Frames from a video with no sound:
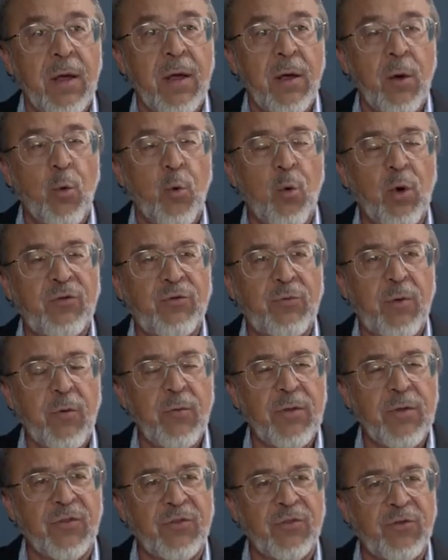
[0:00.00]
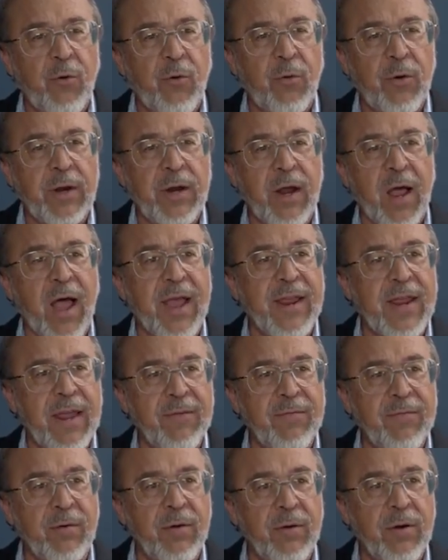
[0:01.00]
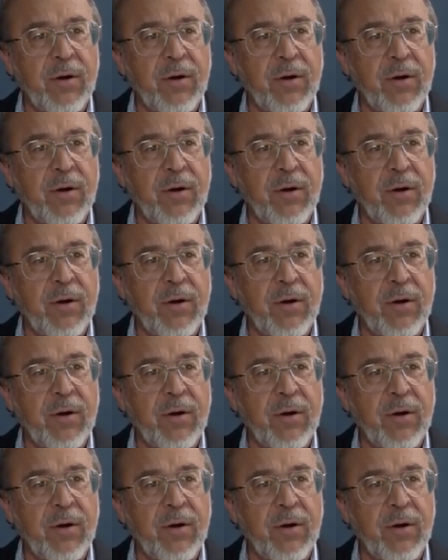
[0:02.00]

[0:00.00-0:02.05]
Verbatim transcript: Lady of Guadalupe is a story of